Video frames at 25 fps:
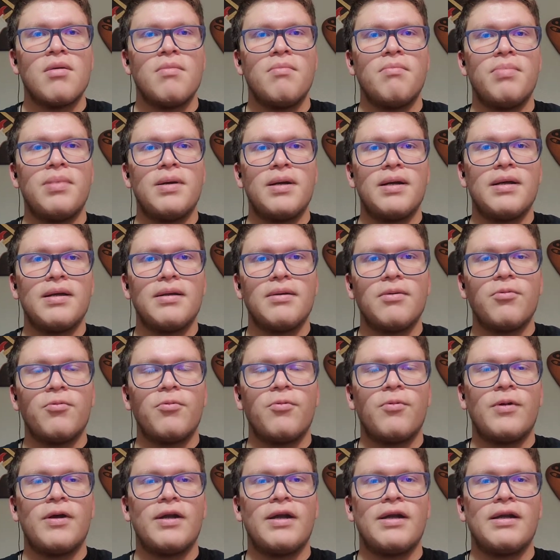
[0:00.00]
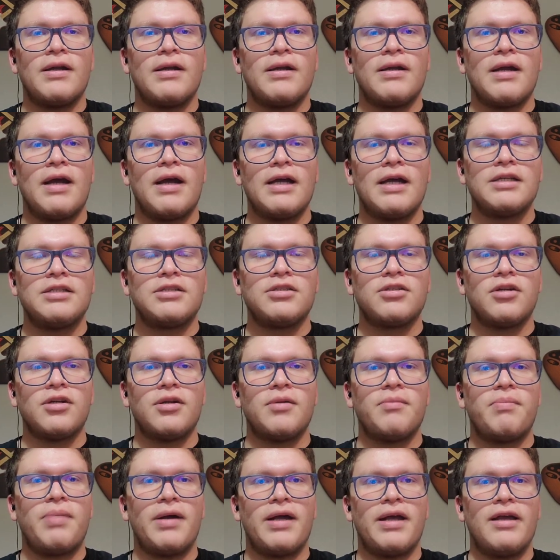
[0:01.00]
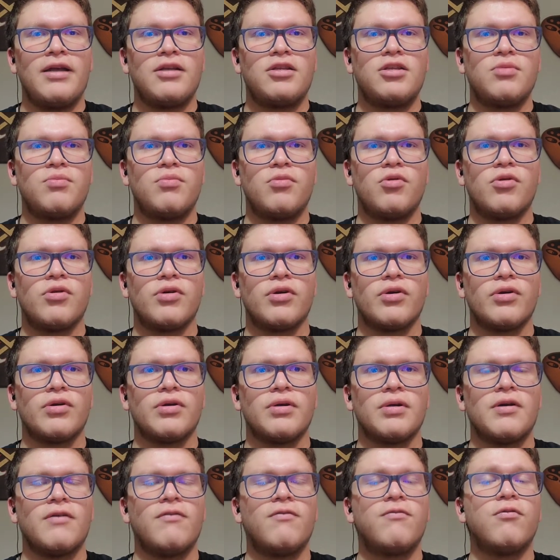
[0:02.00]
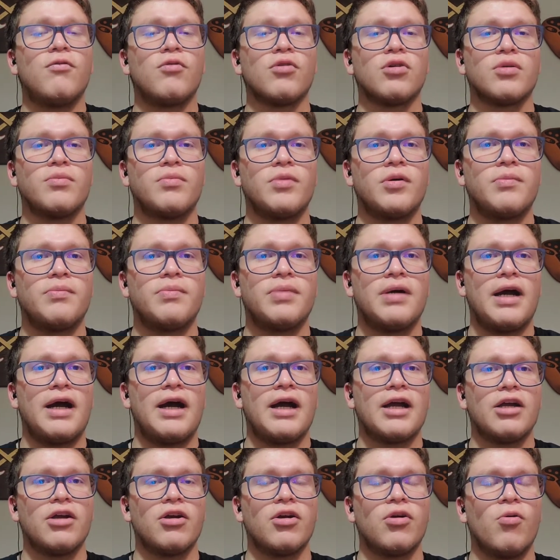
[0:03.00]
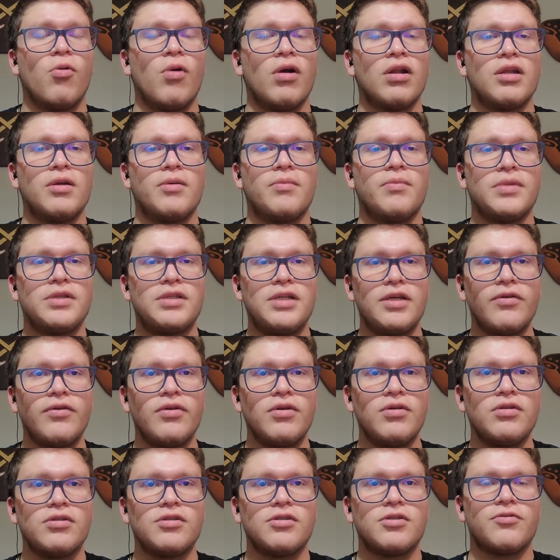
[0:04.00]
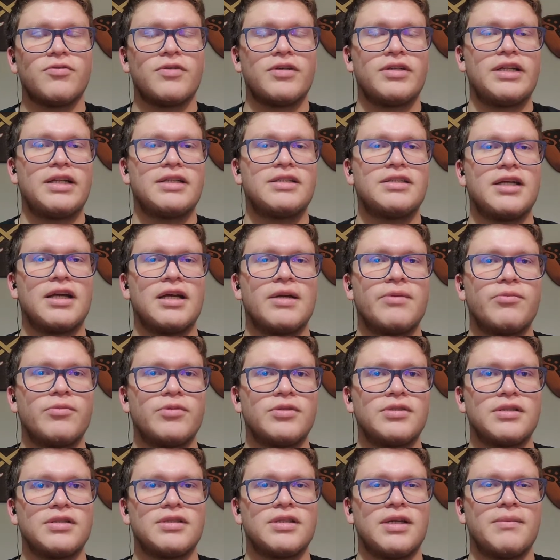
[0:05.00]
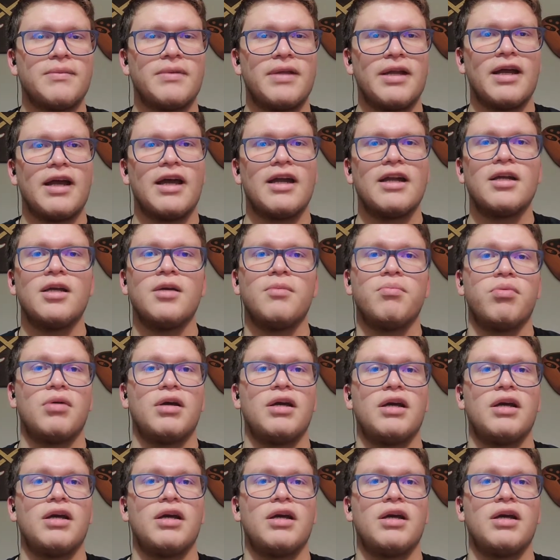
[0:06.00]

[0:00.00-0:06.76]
but when I started buying into more affordable but higher quality materials, around that time was the time that I kind of